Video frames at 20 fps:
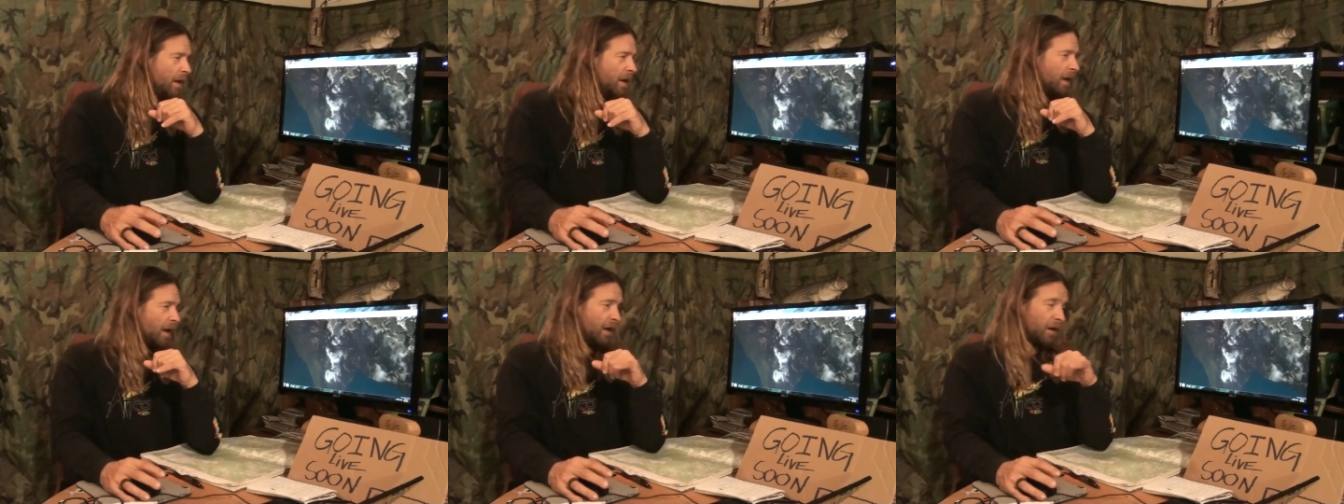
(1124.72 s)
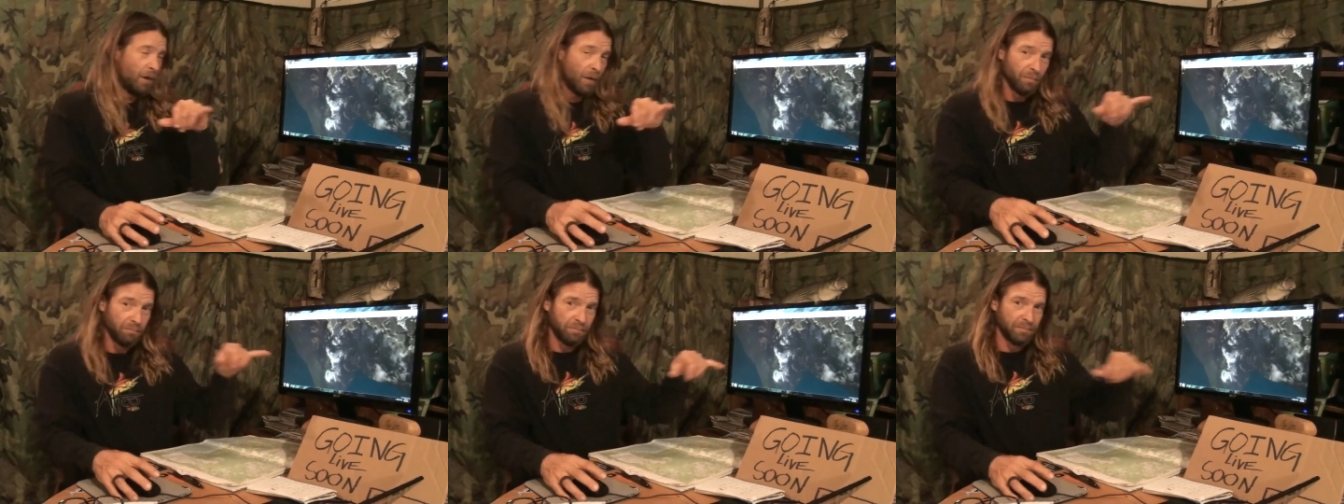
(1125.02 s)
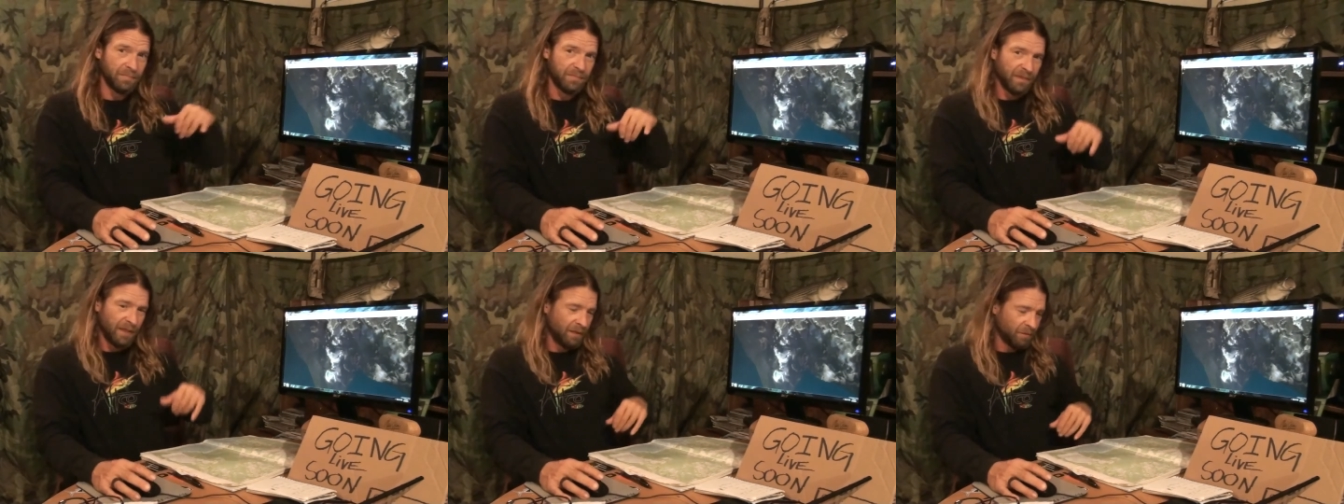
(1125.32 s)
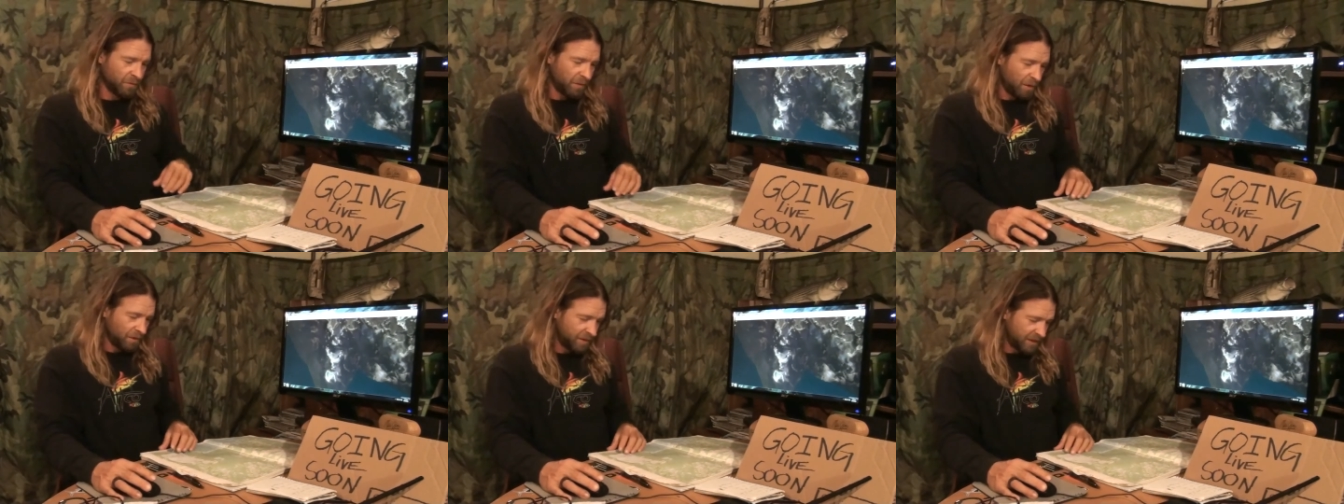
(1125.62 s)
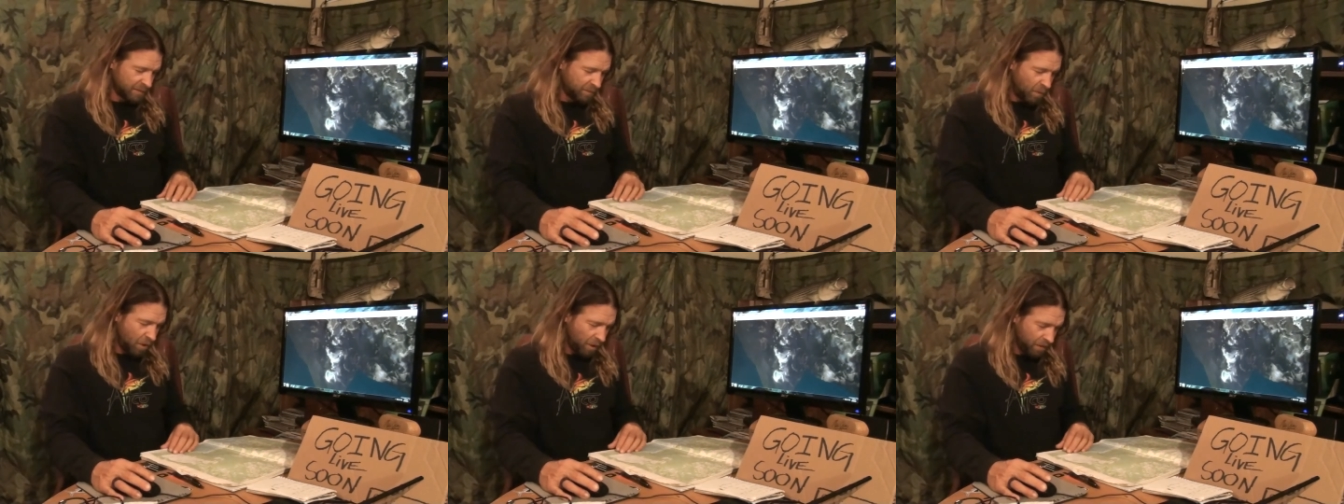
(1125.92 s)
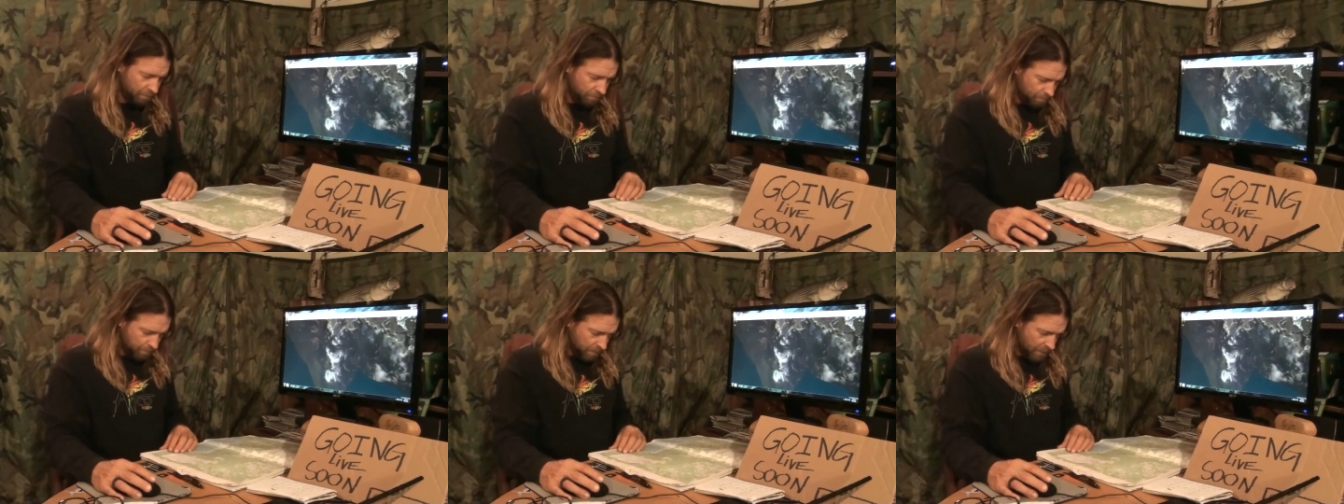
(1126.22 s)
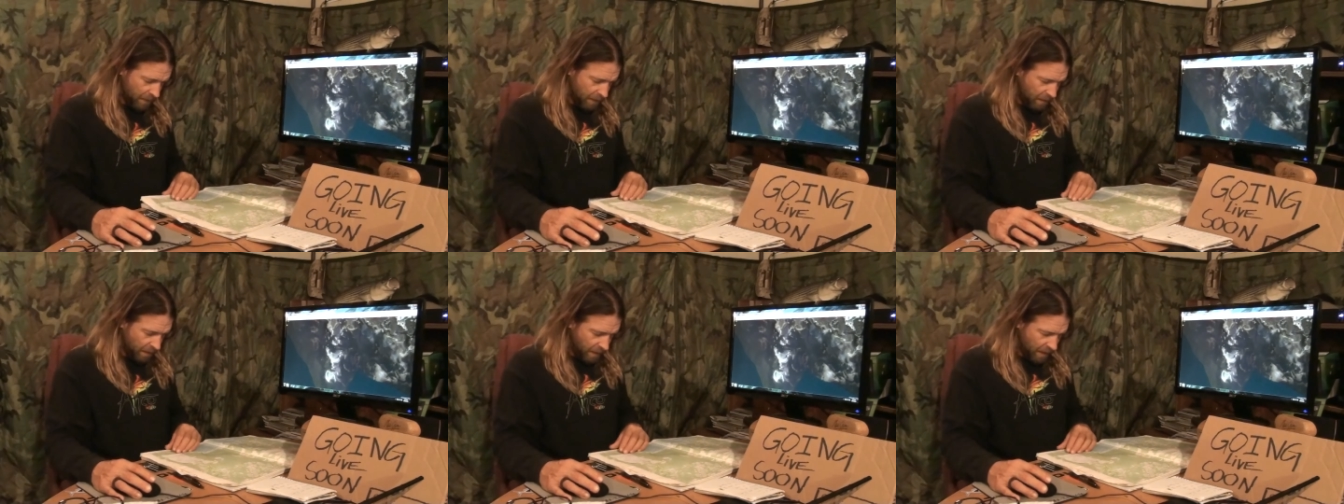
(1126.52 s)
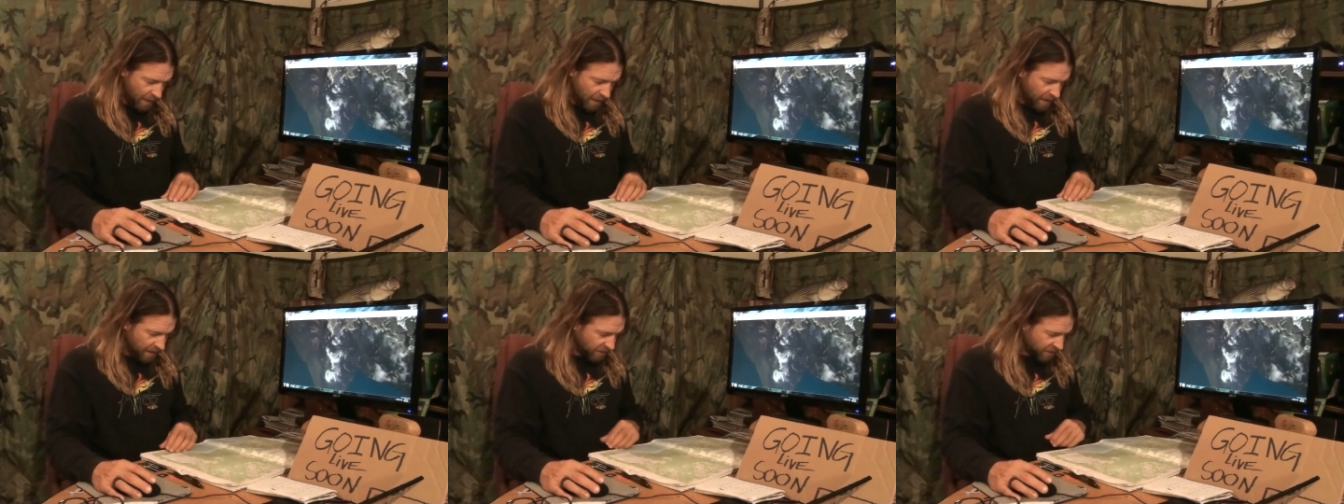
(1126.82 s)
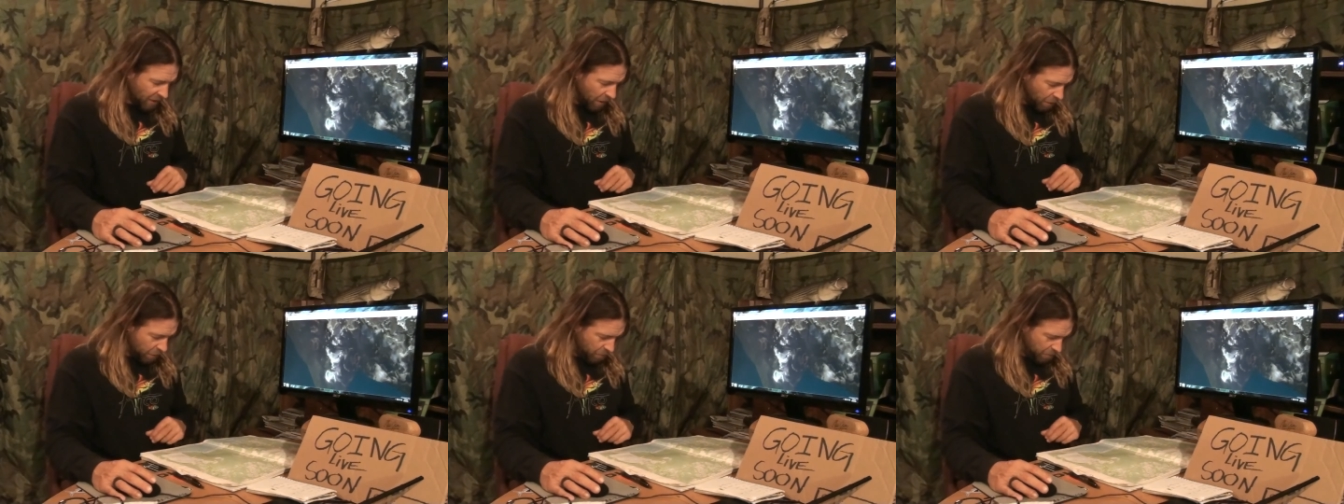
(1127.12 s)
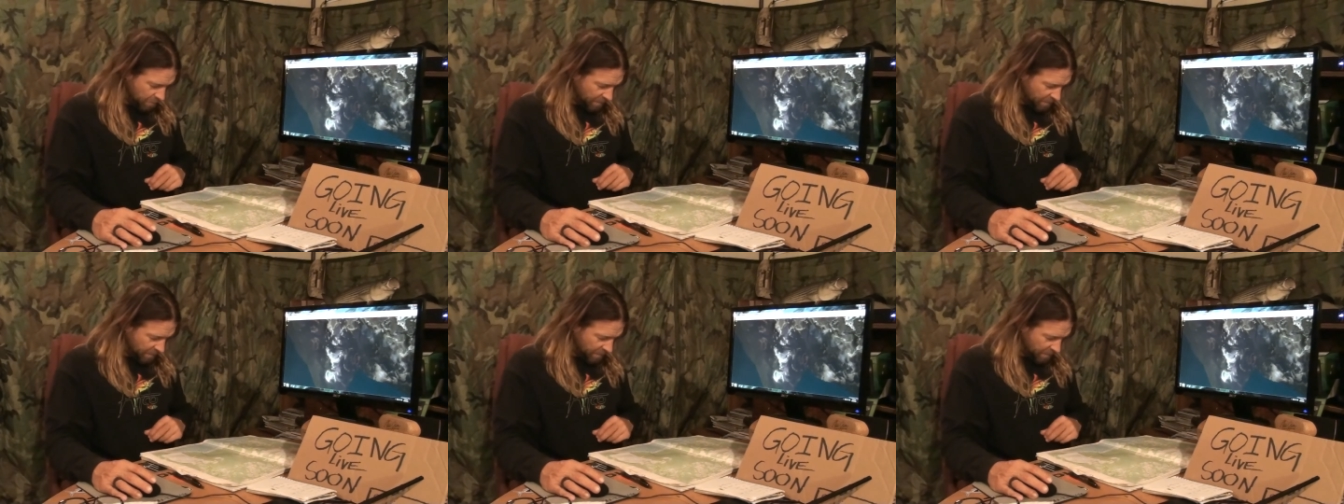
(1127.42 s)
on this part. So